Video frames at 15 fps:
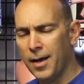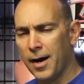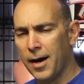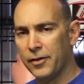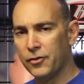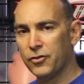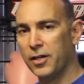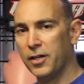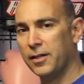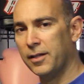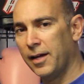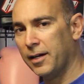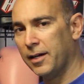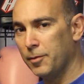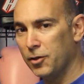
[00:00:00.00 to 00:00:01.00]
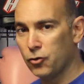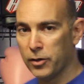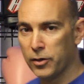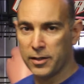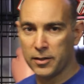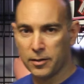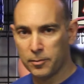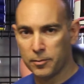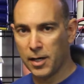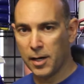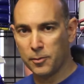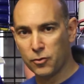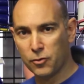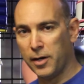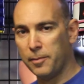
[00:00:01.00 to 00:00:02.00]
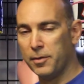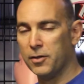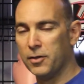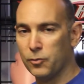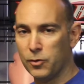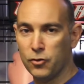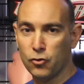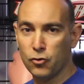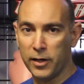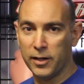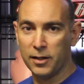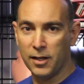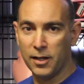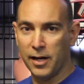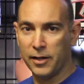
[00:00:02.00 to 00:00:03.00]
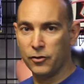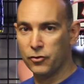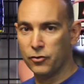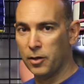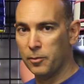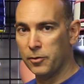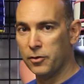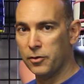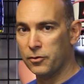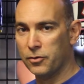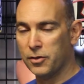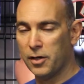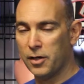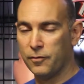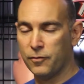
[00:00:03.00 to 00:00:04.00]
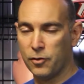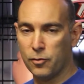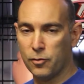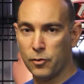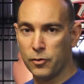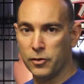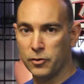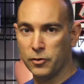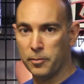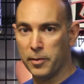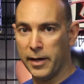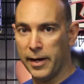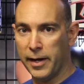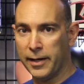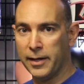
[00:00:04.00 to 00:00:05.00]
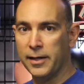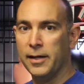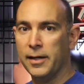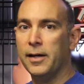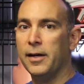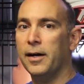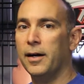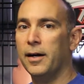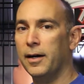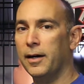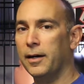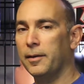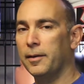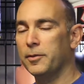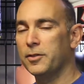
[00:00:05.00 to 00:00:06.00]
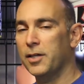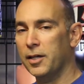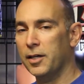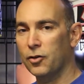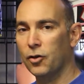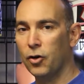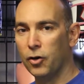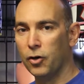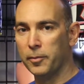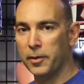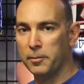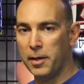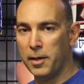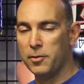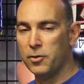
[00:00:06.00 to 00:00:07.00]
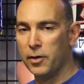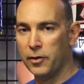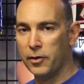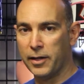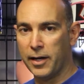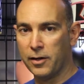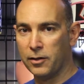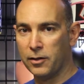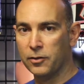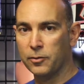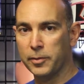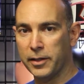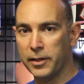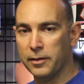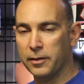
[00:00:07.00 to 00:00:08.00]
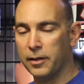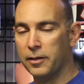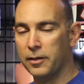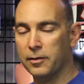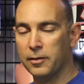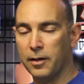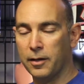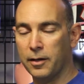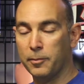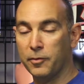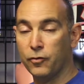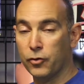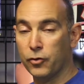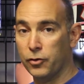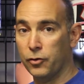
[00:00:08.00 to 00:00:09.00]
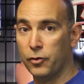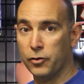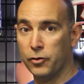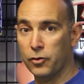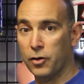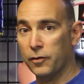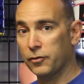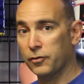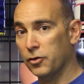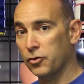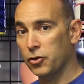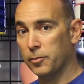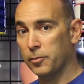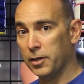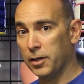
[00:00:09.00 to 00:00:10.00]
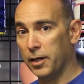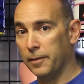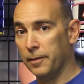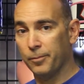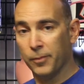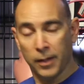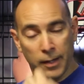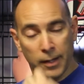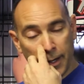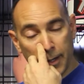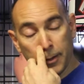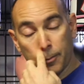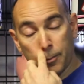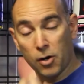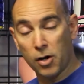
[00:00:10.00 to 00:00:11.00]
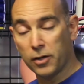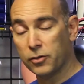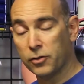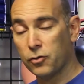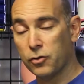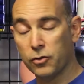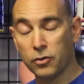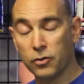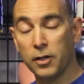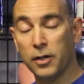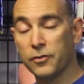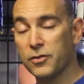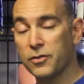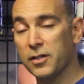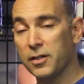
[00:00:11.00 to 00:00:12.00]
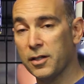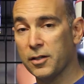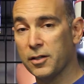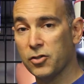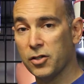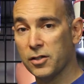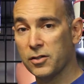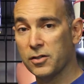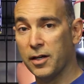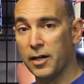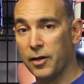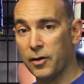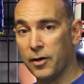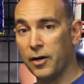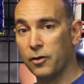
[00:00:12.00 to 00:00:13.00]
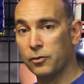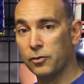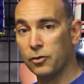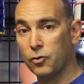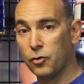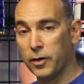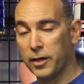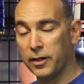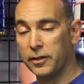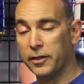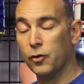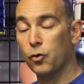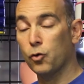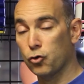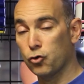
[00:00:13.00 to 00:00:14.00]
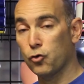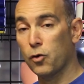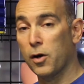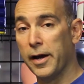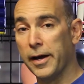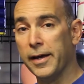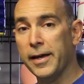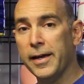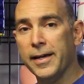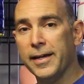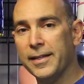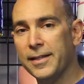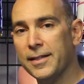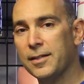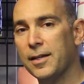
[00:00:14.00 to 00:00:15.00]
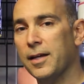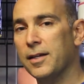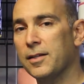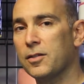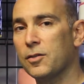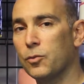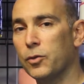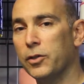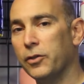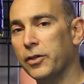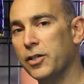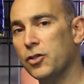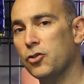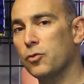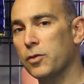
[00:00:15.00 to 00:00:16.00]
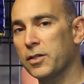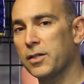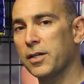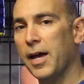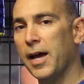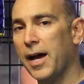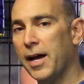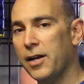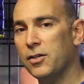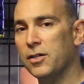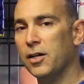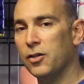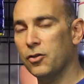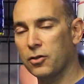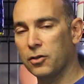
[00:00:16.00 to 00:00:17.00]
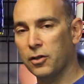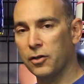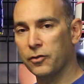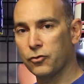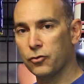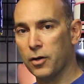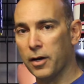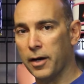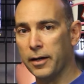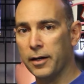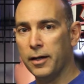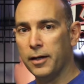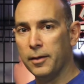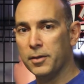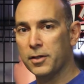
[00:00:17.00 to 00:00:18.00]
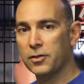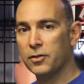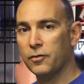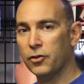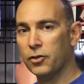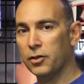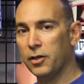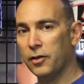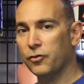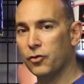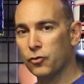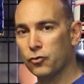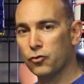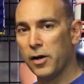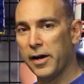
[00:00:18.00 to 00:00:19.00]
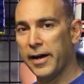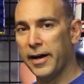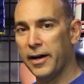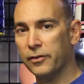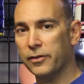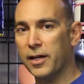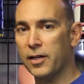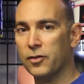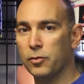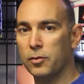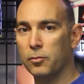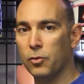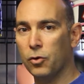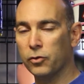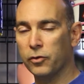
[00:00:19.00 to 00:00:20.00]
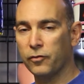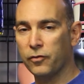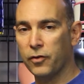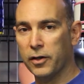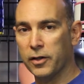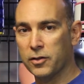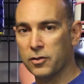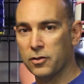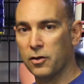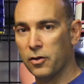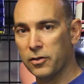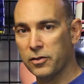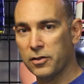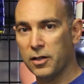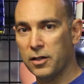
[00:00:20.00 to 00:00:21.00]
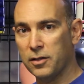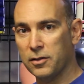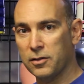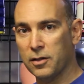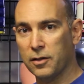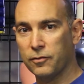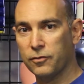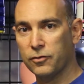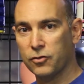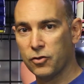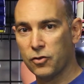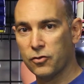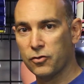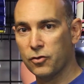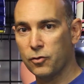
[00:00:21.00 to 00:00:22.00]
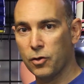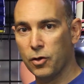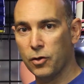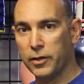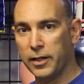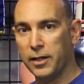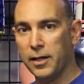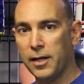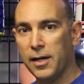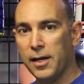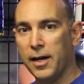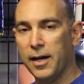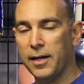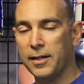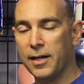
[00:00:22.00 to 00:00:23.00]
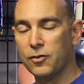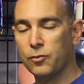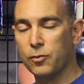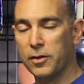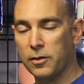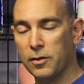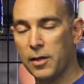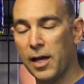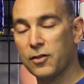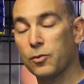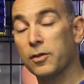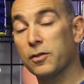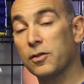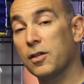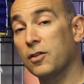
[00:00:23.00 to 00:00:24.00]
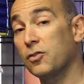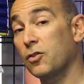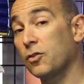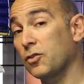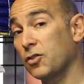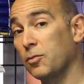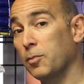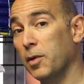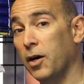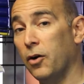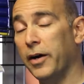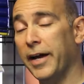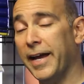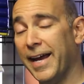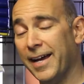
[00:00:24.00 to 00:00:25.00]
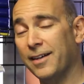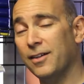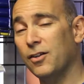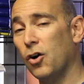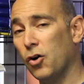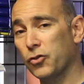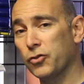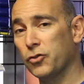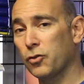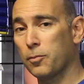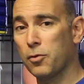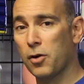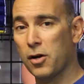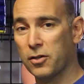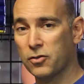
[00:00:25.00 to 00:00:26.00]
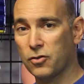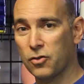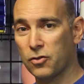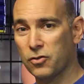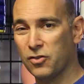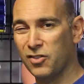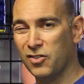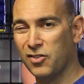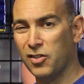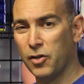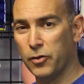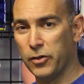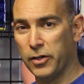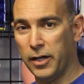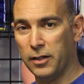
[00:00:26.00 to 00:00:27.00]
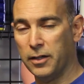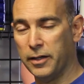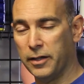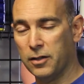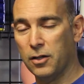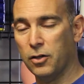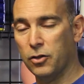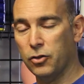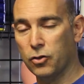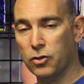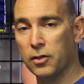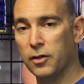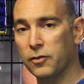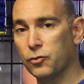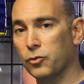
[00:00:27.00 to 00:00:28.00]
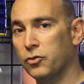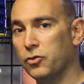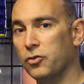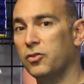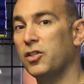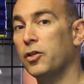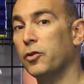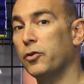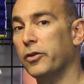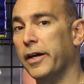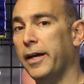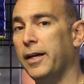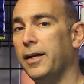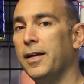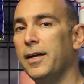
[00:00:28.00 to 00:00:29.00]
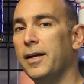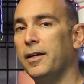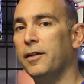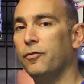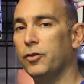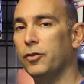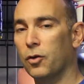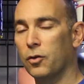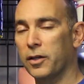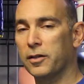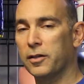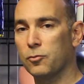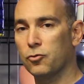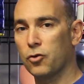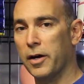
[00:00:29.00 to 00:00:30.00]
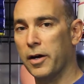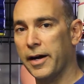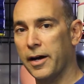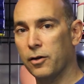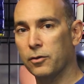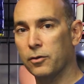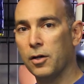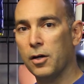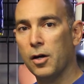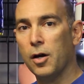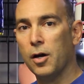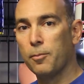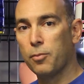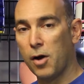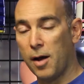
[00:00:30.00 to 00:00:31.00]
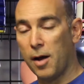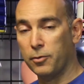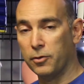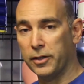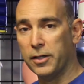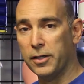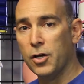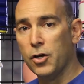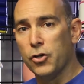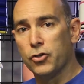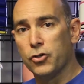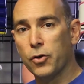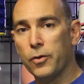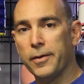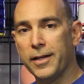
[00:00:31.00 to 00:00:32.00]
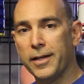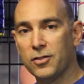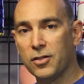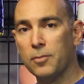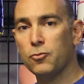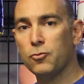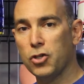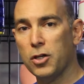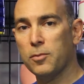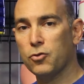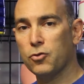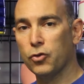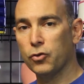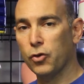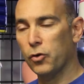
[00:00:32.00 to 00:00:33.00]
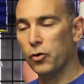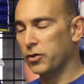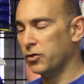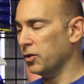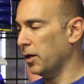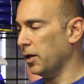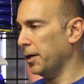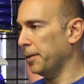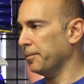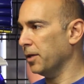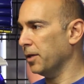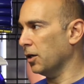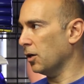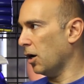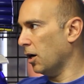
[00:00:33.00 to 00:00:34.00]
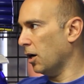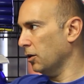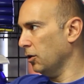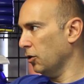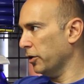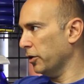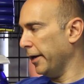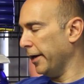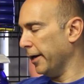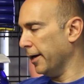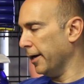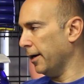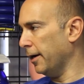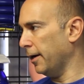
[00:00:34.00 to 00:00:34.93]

I understand that that can be tricky sometimes, right? Because when you train a lot, you're done with your stuff, you throw it in your bag, you take it home, and maybe you air it out a little bit, and then before you know it, you're off to the gym again. And the product or your gloves didn't get a chance to air out correctly or dry. In this case, the real issue is how do you get your gloves dry? Because if your gloves don't dry out, that's when mold and fungus and all the stinky stuff starts to grow in it, and that's when things start to smell, and also the product starts to deteriorate. Like your gloves will deteriorate if we don't let them dry out properly. So in some gyms, you'll notice an odd-looking